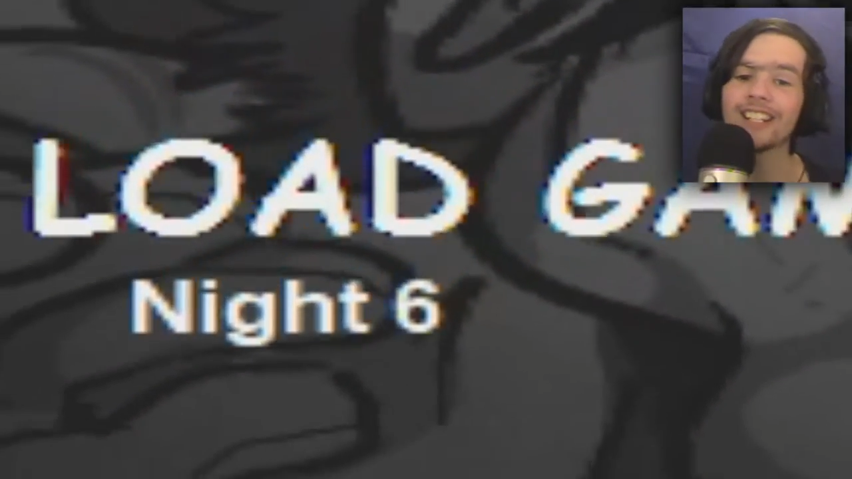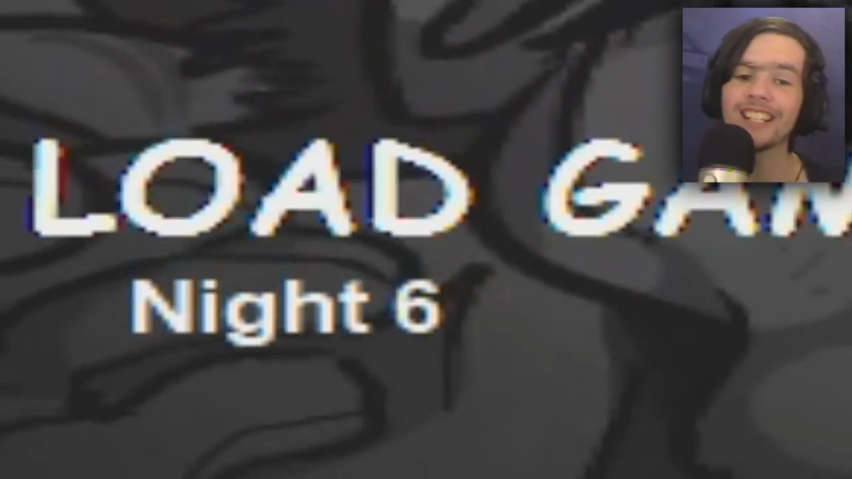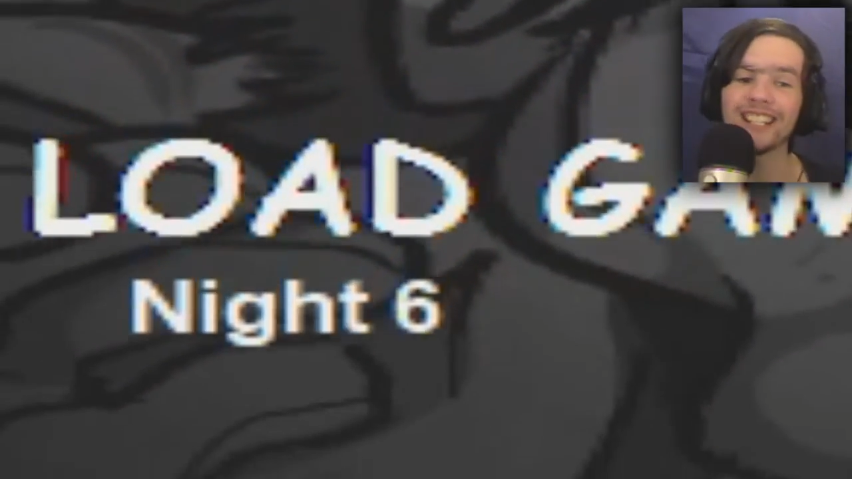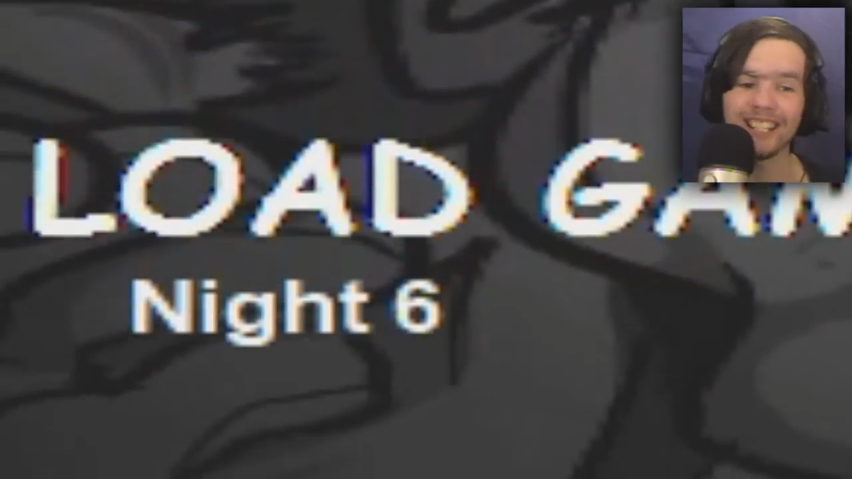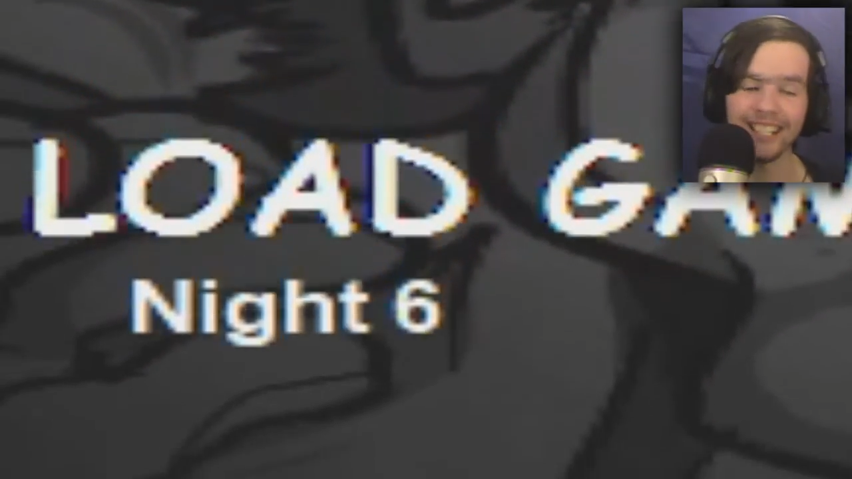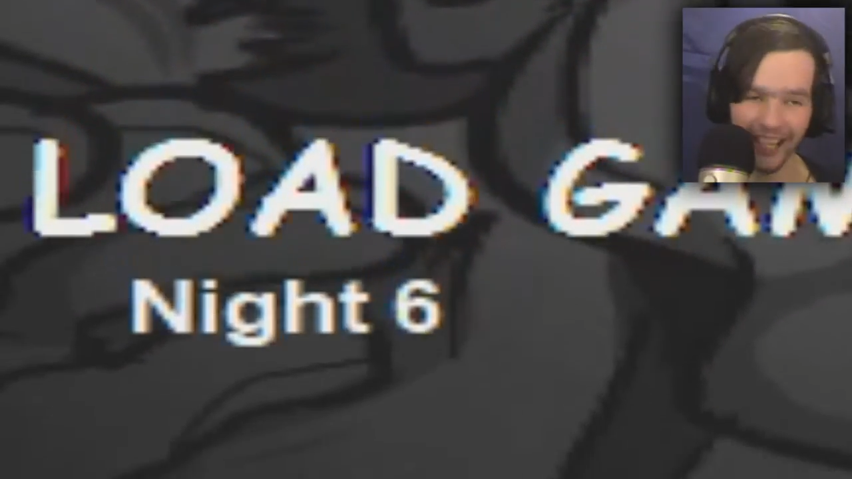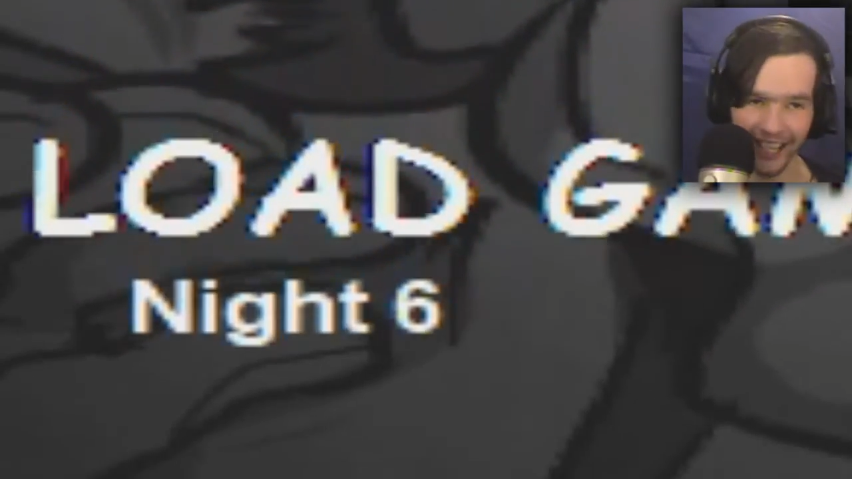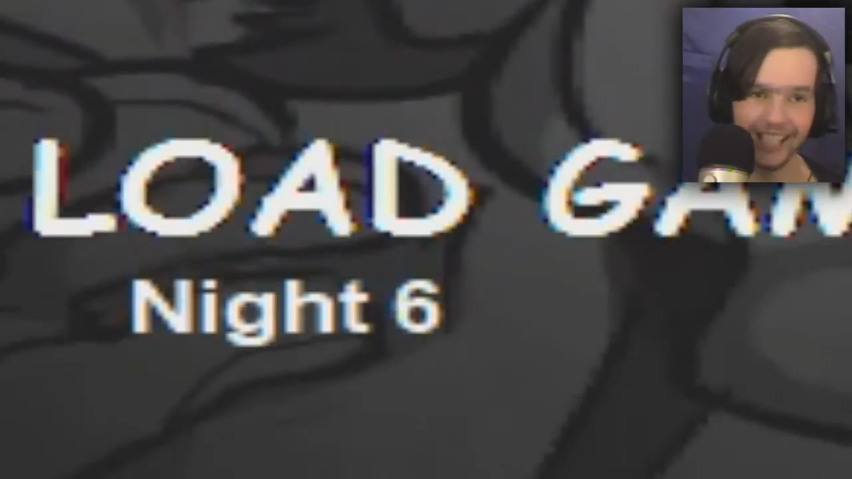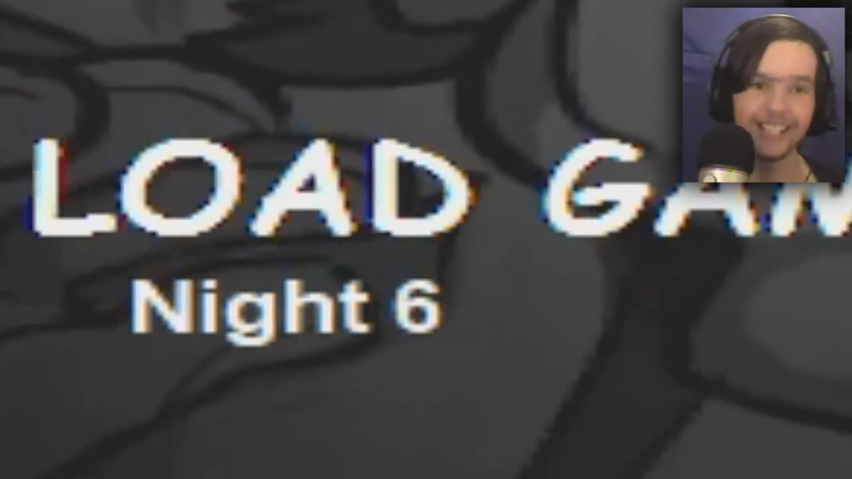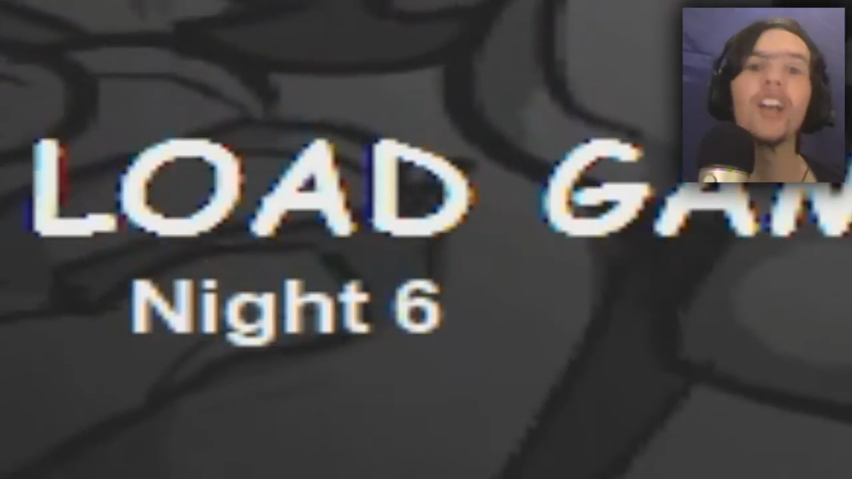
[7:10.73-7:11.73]

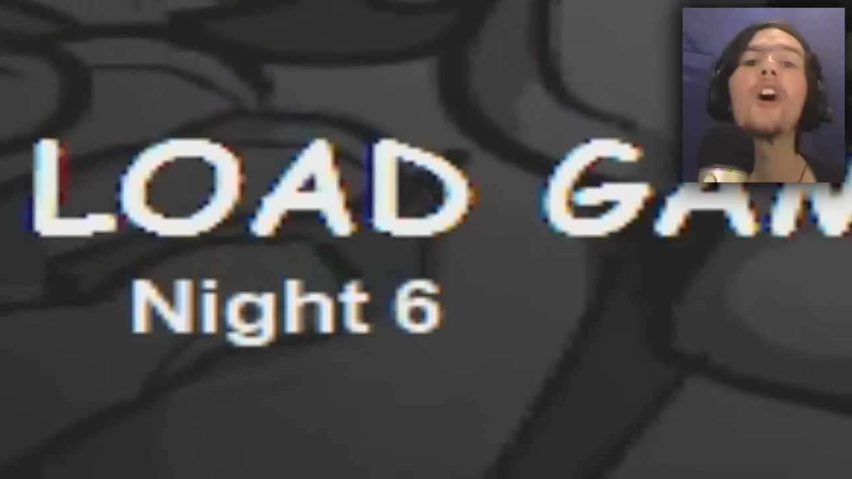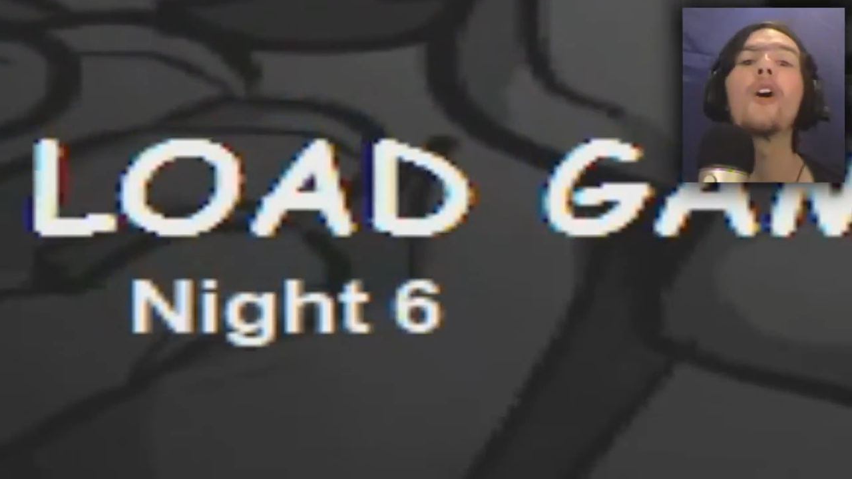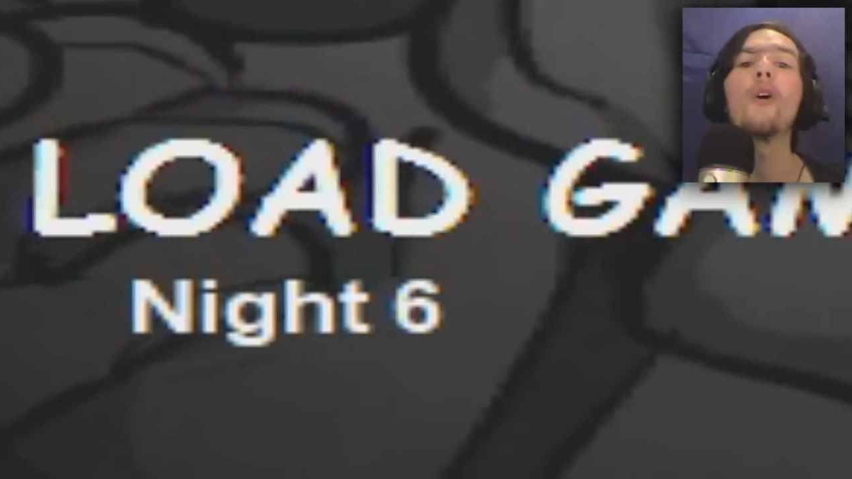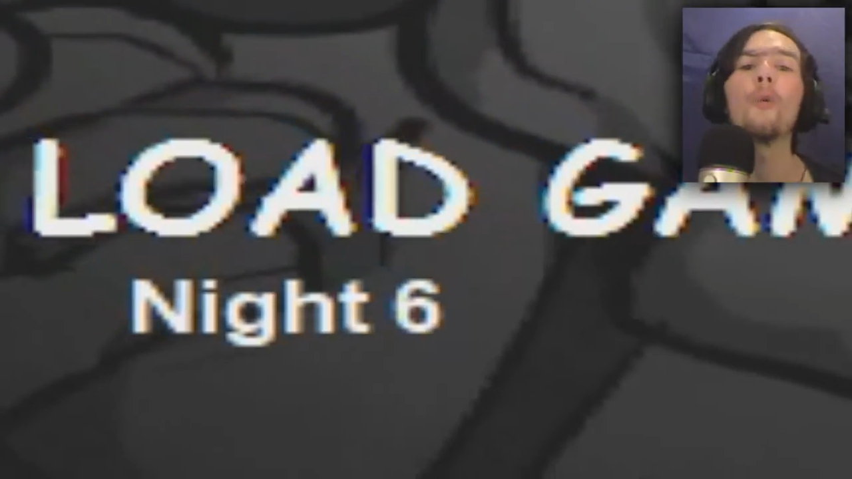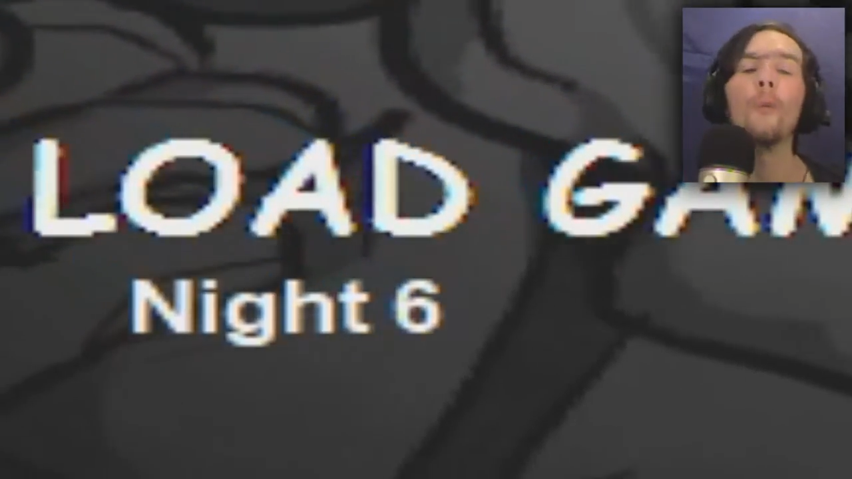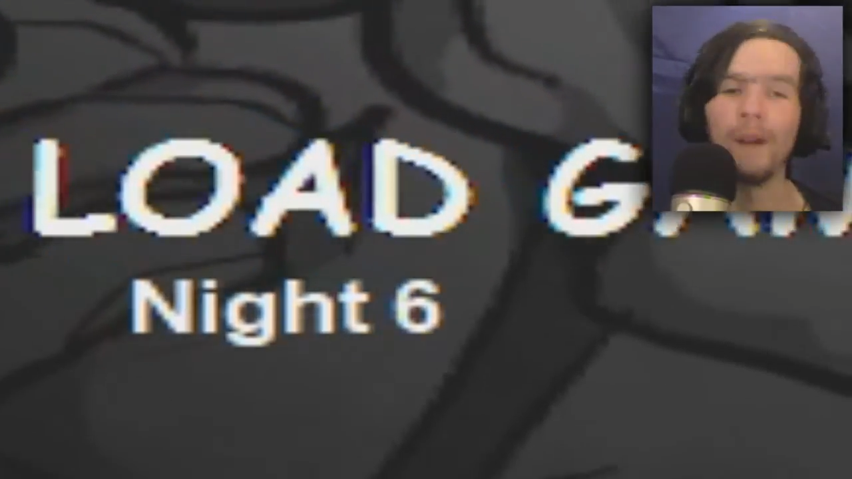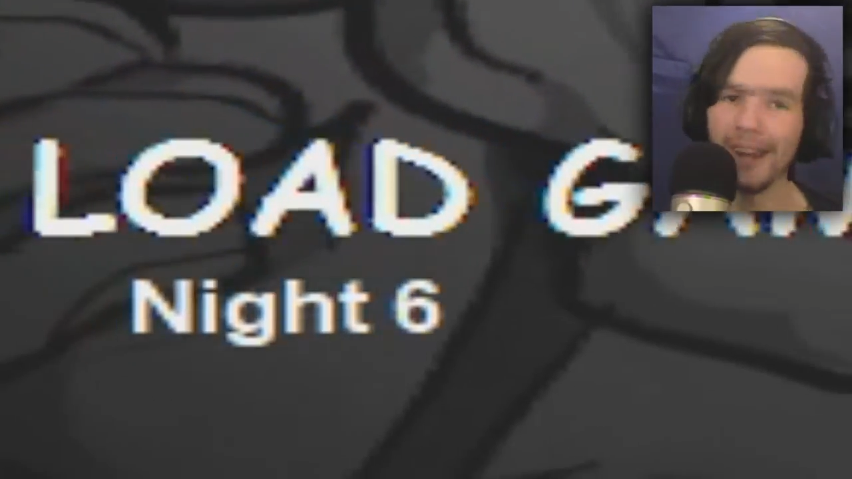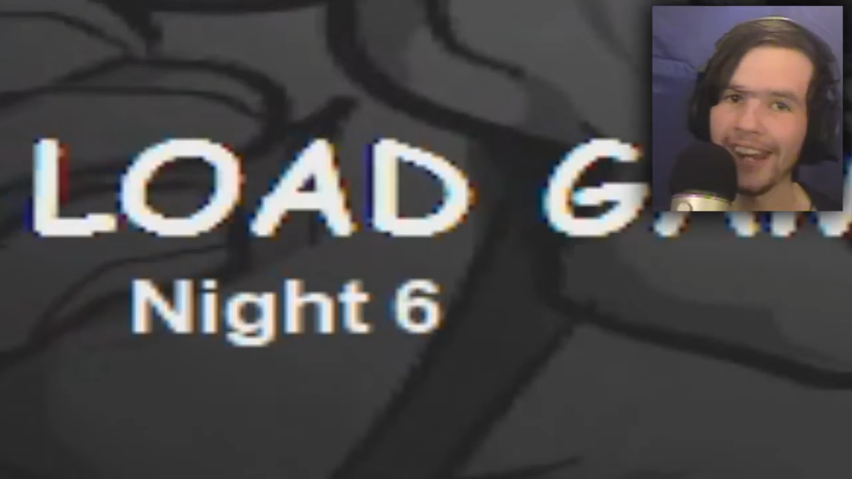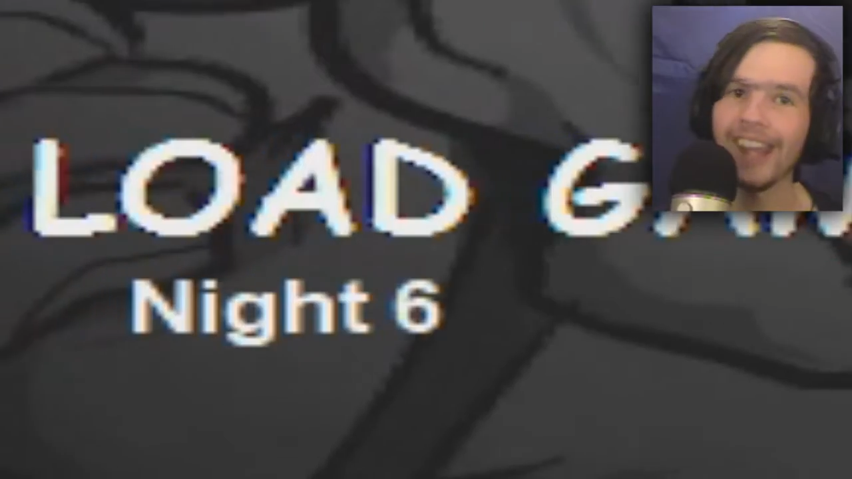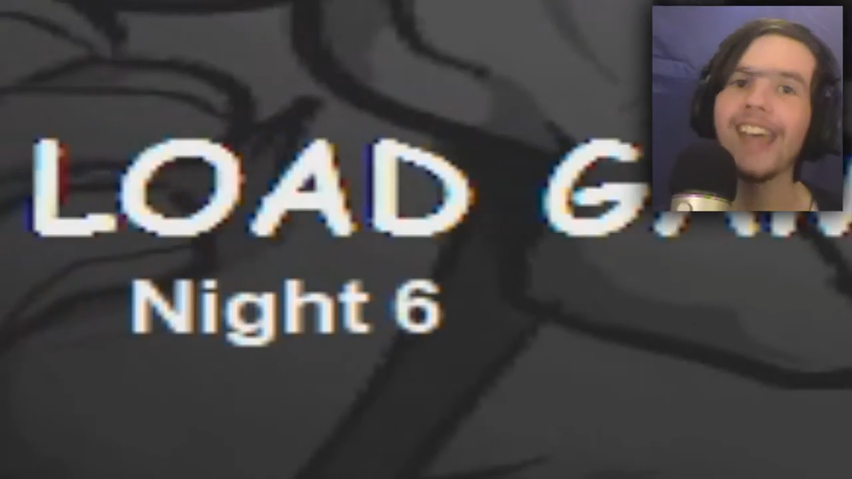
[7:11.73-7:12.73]
six.
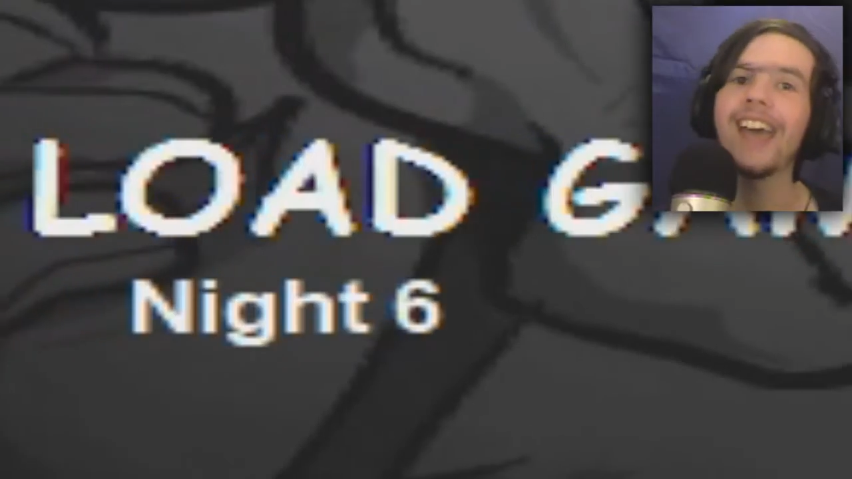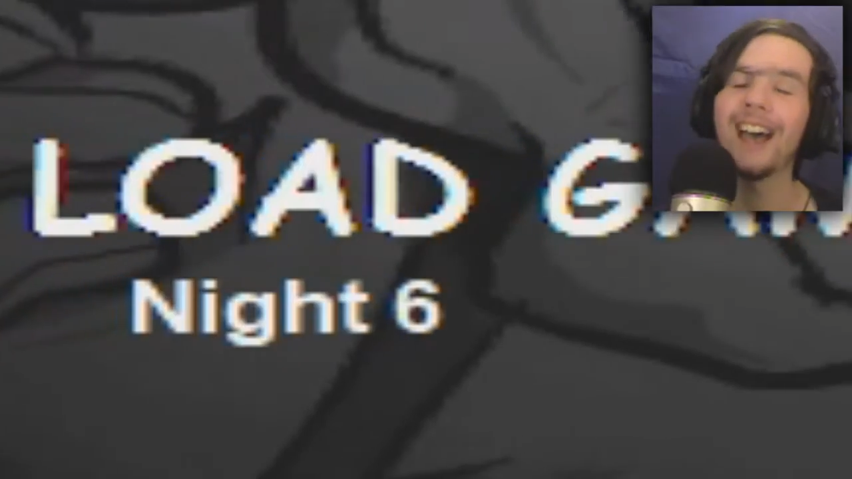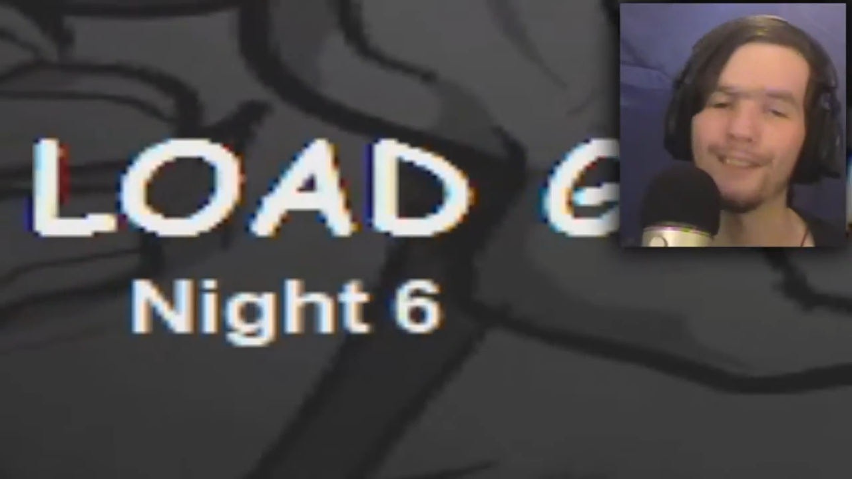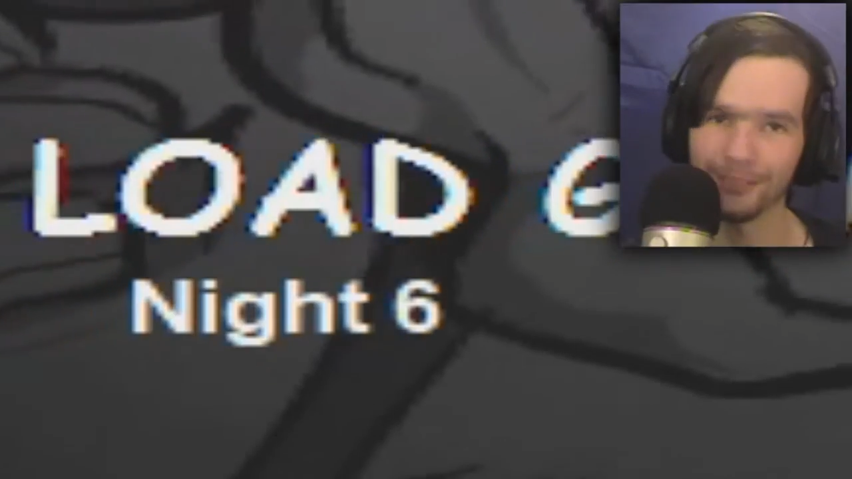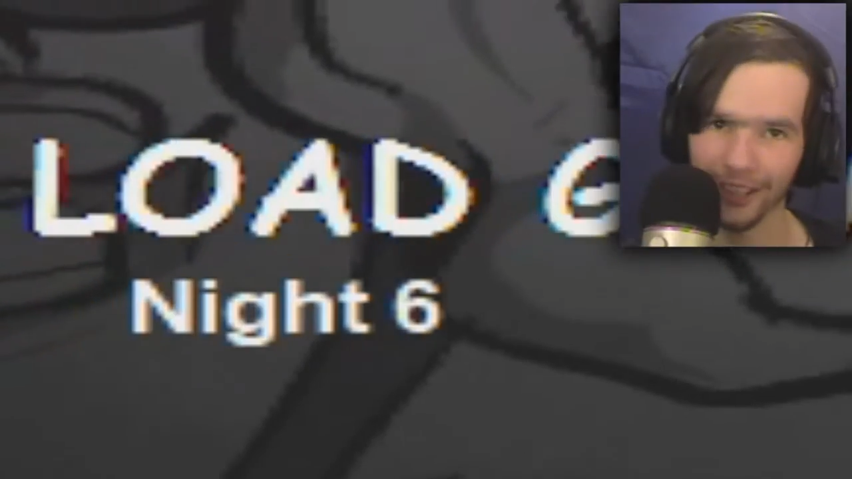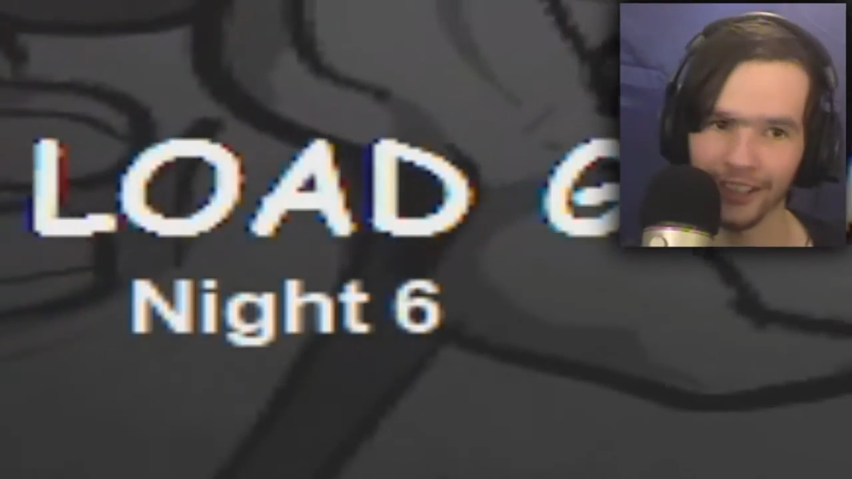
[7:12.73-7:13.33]
We have